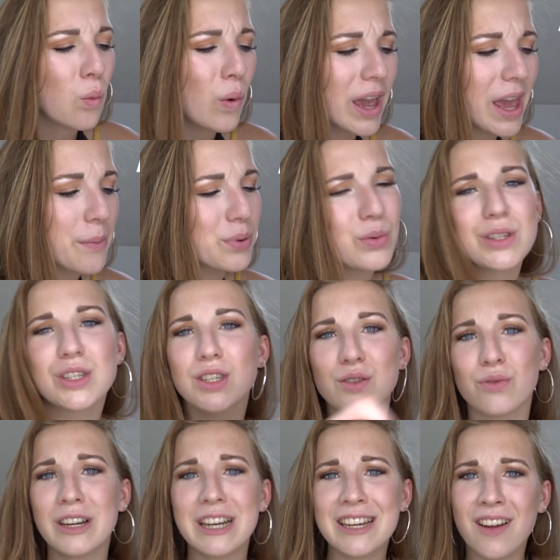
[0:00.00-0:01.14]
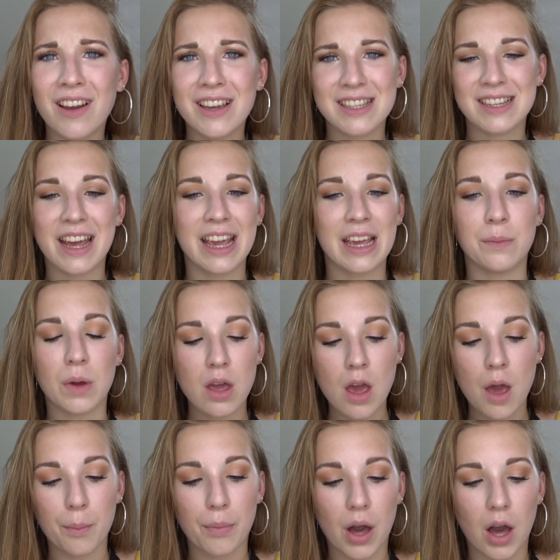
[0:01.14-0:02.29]
Whip, which is a really nice name,
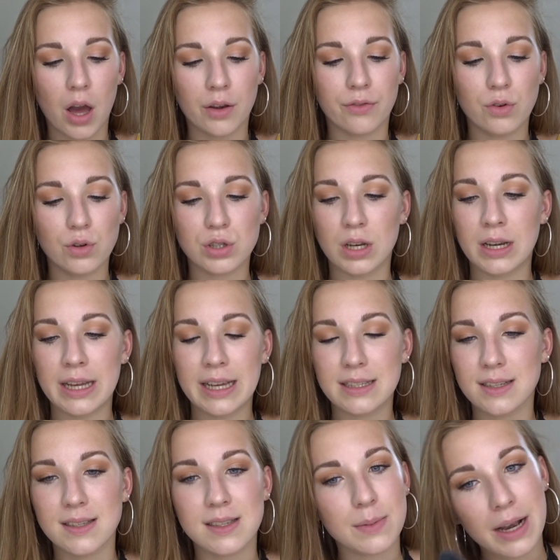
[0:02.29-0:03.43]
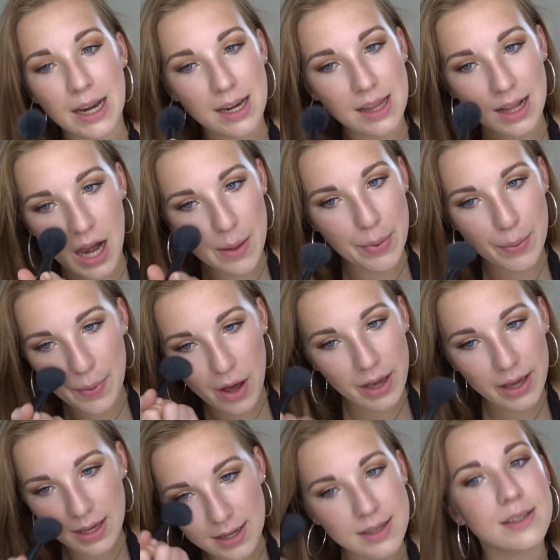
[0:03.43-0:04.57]
but unfortunately it doesn't smell anything like
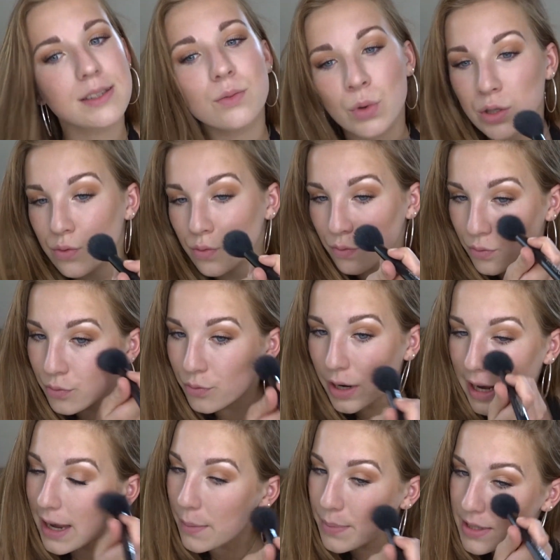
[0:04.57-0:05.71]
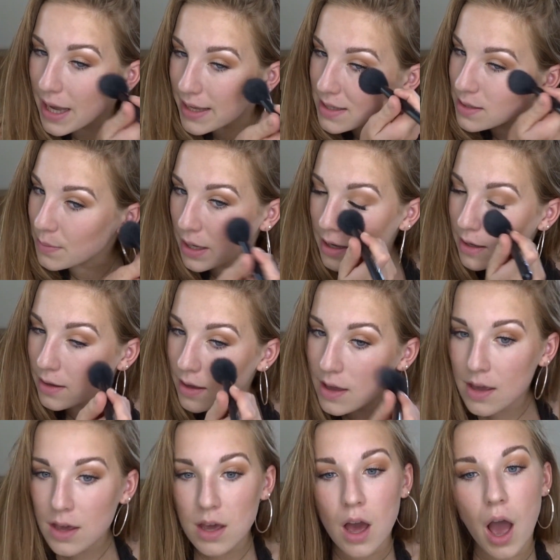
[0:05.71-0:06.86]
papayas, which really upsets me.
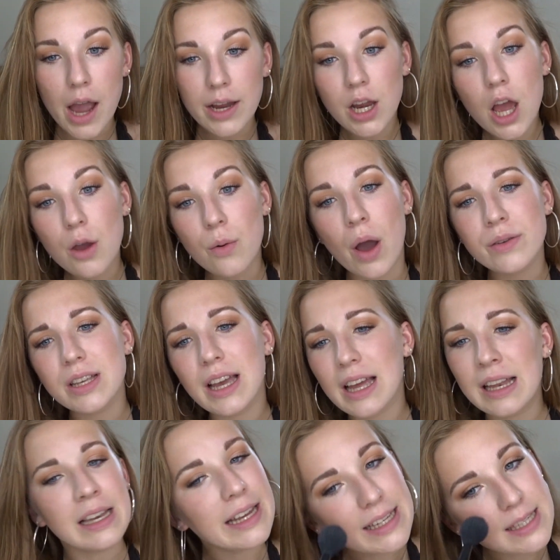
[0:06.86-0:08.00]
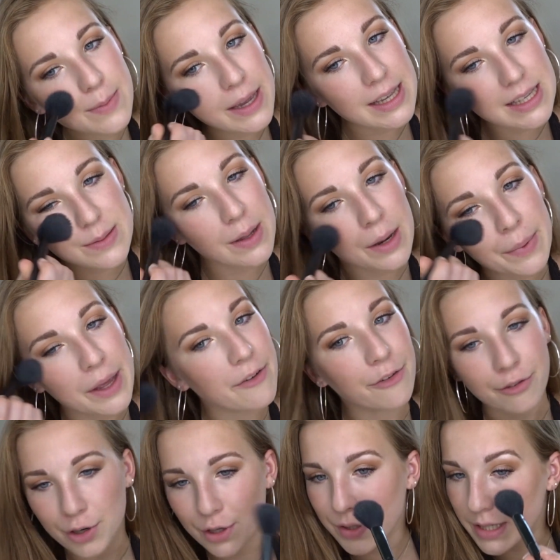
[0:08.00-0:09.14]
I know, I was like, at least make it smell a bit
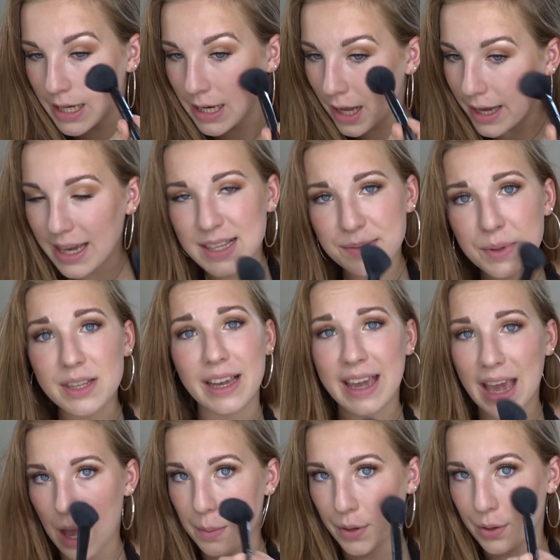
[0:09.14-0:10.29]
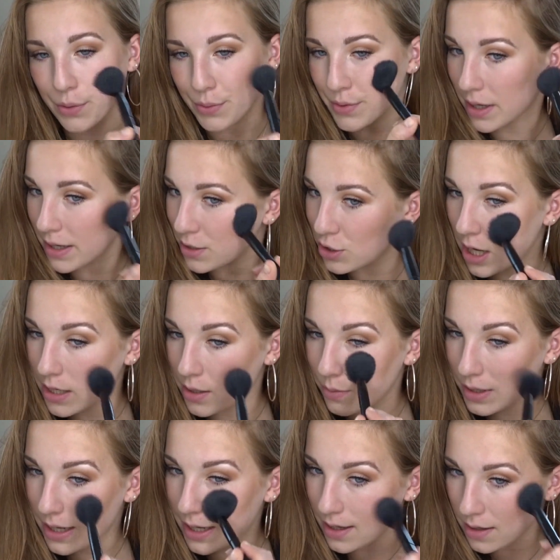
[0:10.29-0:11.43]
fruity. Like, it smells like chemicals. Like,
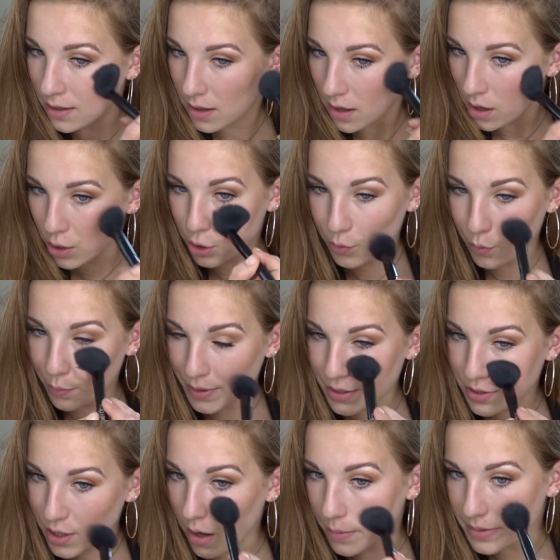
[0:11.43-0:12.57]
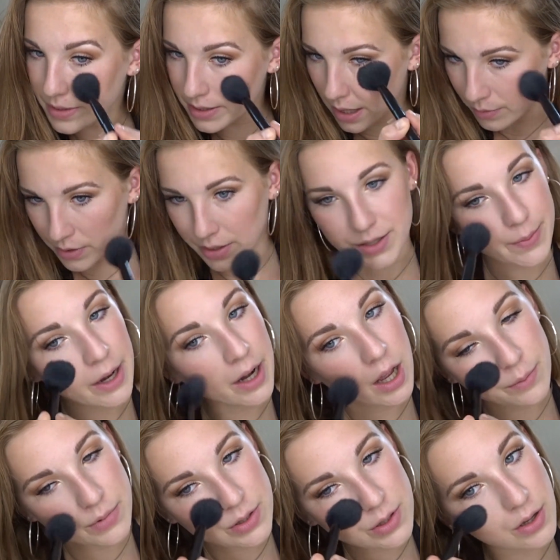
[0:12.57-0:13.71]
genuinely, you will be so upset when you smell it.
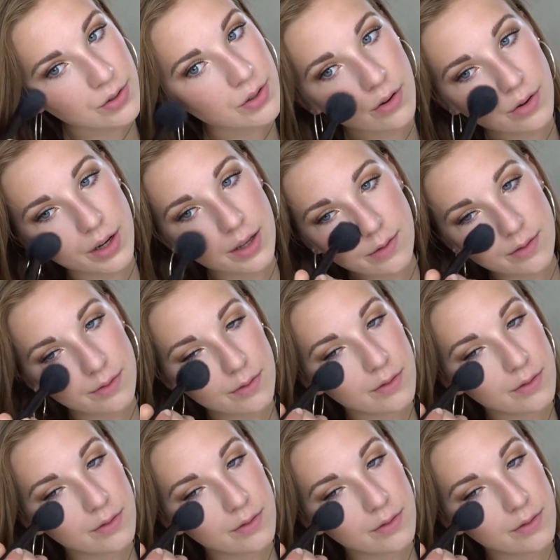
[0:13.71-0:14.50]
I'm so sorry.